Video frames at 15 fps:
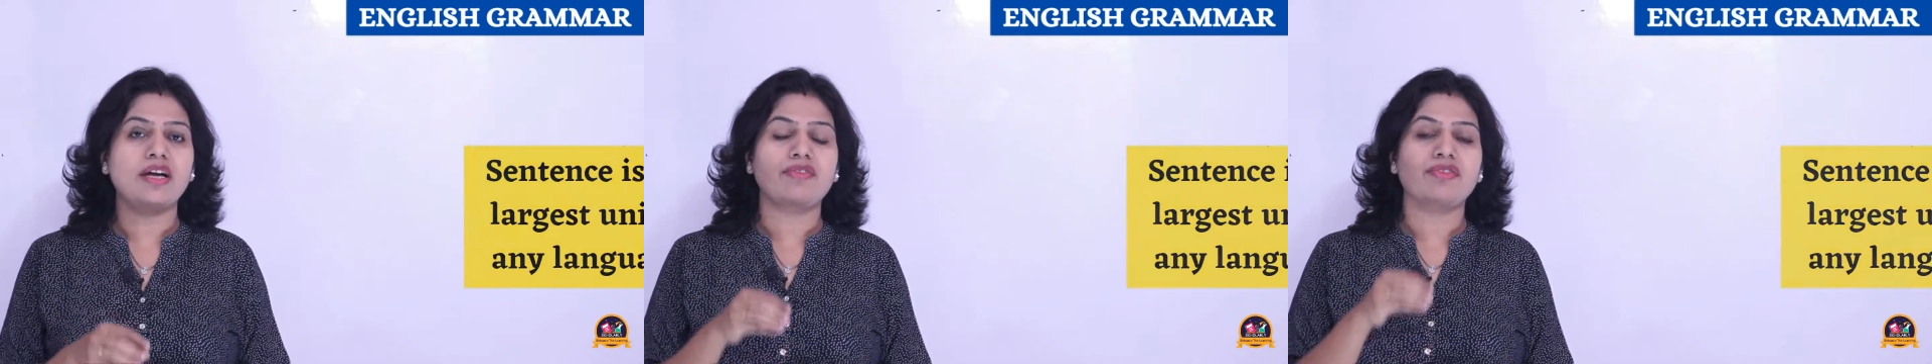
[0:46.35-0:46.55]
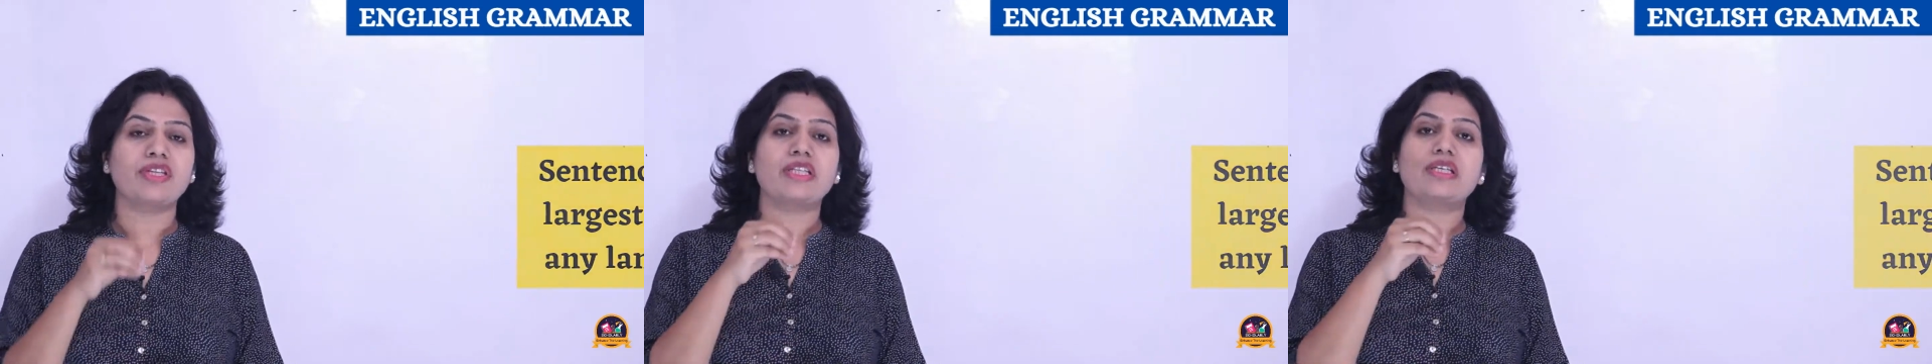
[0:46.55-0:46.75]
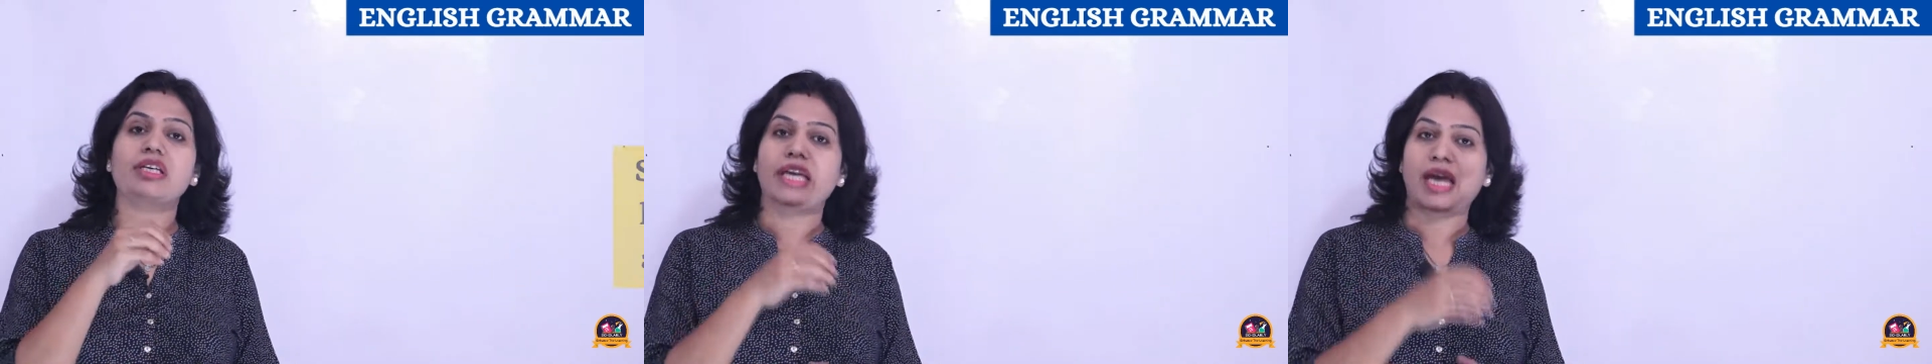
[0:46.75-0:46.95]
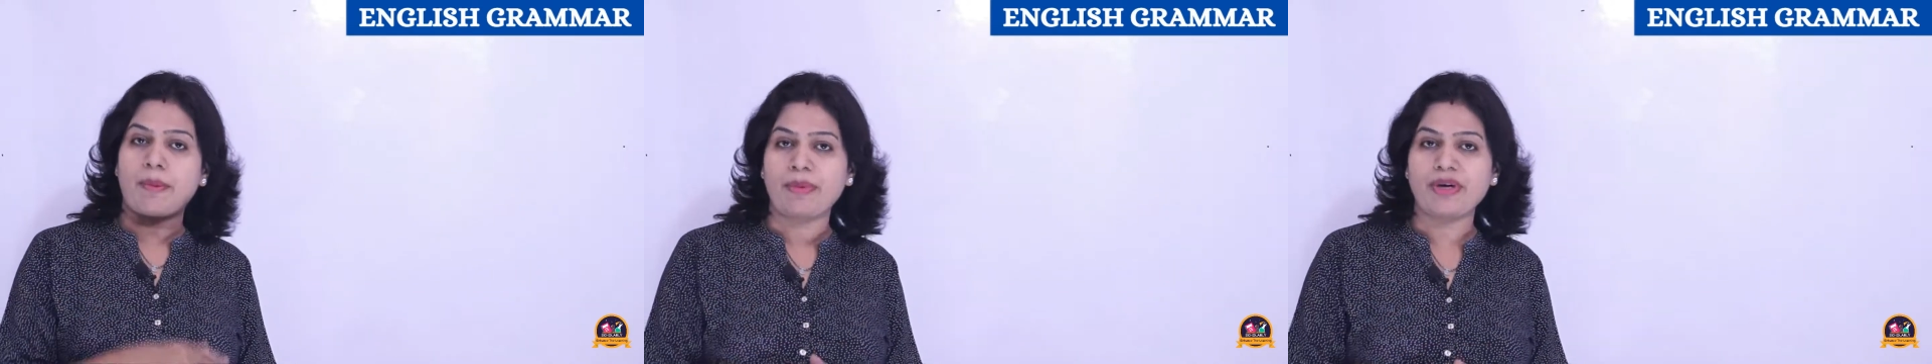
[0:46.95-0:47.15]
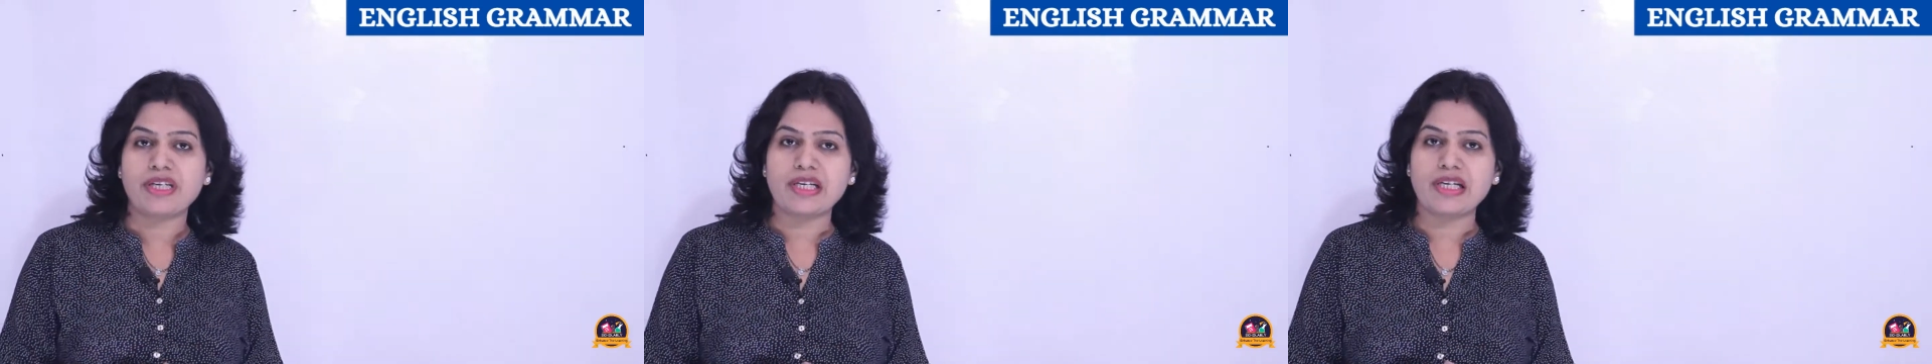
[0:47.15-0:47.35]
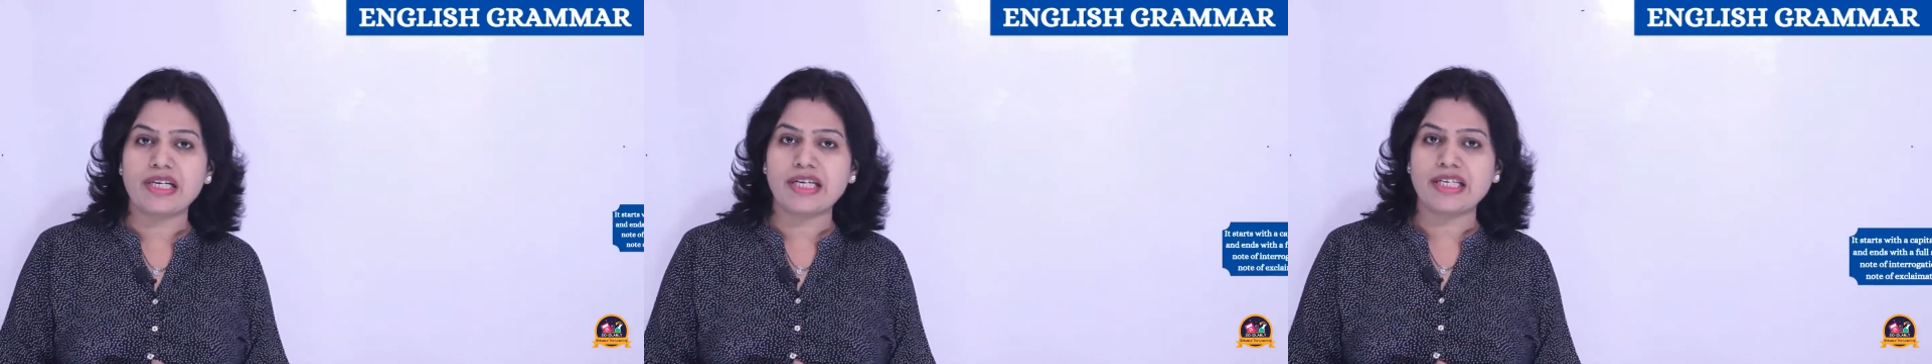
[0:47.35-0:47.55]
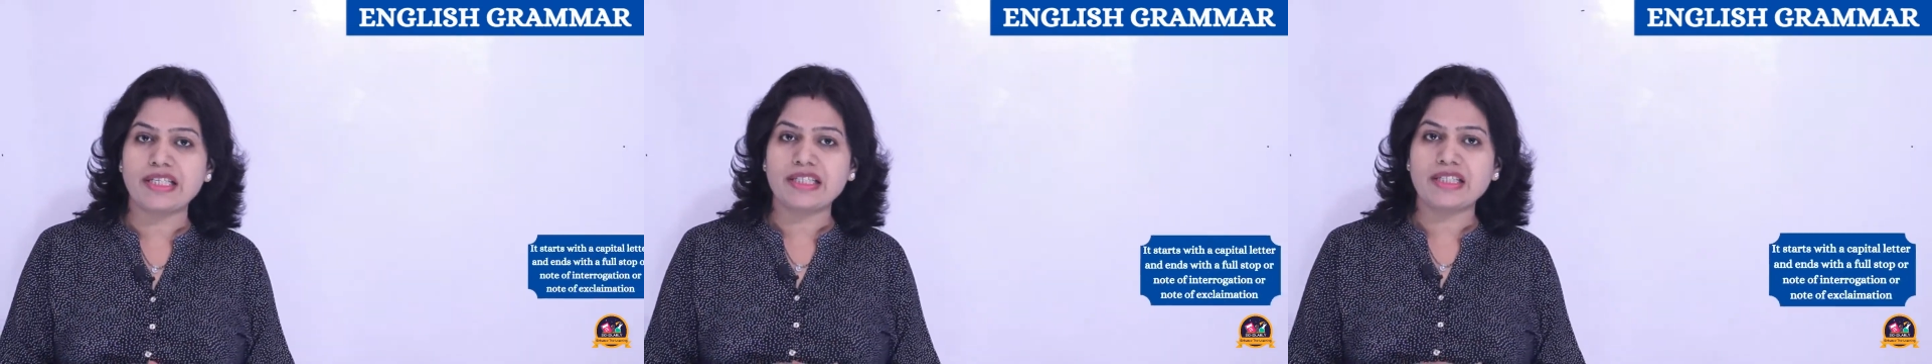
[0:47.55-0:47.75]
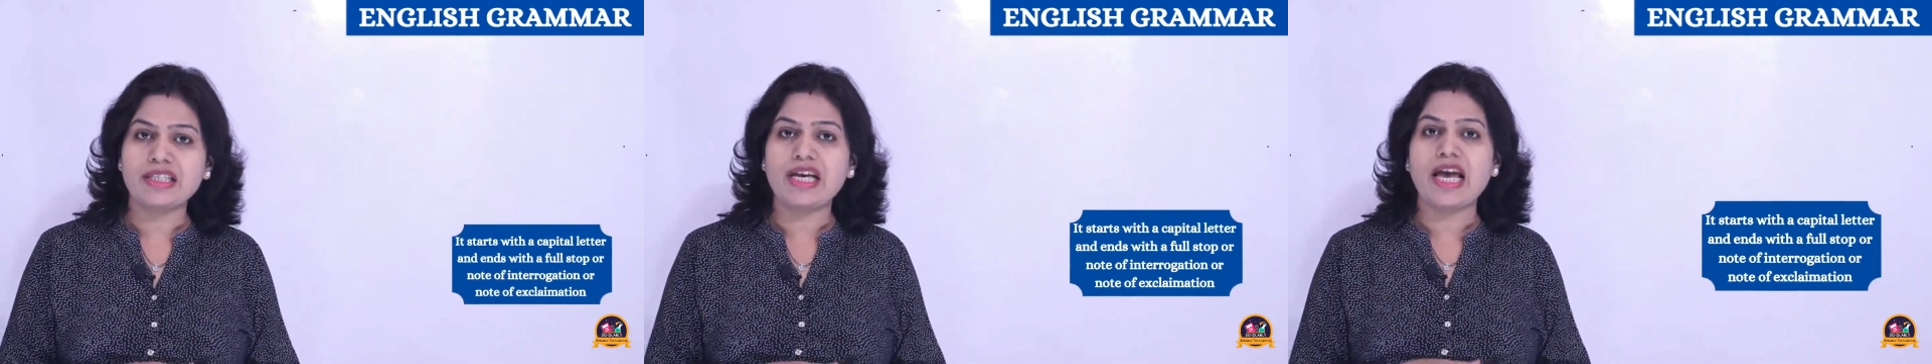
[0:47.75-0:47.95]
with a capital letter